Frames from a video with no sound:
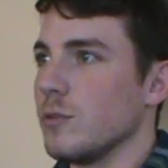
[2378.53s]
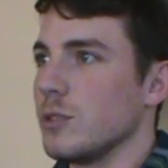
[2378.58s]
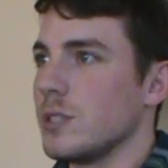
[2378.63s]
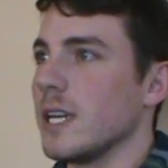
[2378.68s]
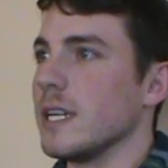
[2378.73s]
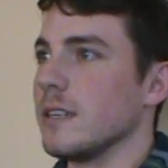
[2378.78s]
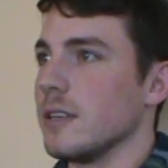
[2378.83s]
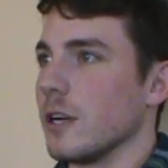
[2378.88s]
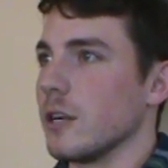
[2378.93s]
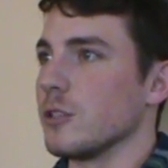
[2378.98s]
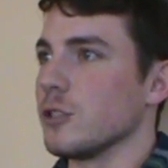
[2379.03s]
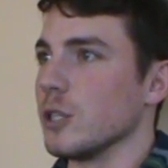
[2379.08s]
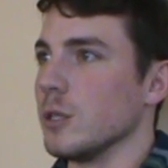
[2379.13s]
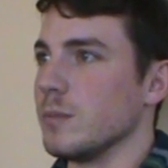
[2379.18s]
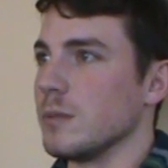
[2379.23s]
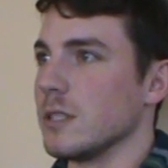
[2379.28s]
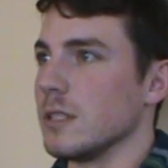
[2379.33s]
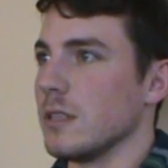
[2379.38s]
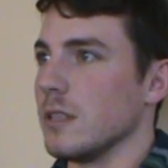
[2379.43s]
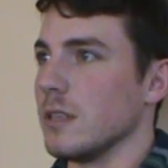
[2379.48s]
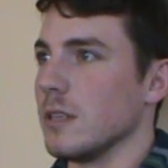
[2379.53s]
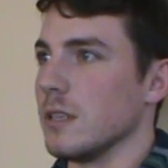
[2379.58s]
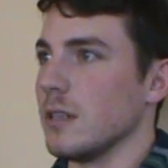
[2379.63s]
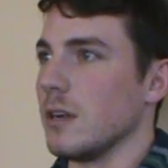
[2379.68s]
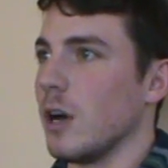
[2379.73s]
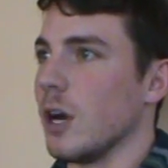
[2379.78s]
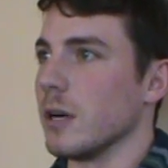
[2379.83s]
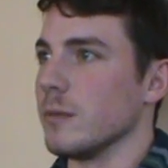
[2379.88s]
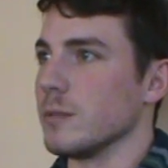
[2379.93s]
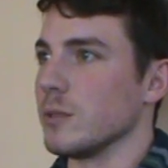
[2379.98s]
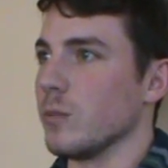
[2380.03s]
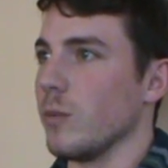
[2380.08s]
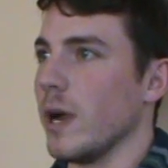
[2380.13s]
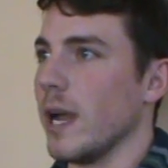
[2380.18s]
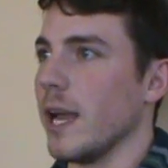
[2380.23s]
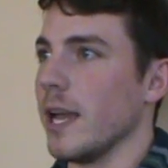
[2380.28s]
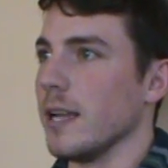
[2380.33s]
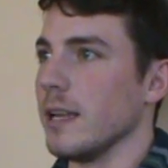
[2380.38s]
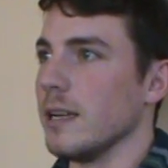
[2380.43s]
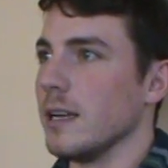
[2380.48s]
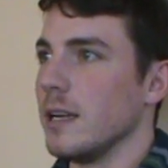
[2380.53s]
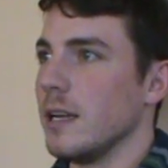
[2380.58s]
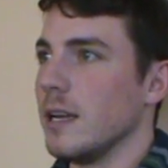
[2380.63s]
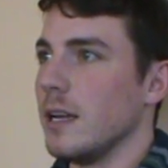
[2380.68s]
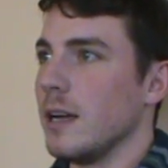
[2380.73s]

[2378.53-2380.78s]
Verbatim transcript: sending our troops into harm's way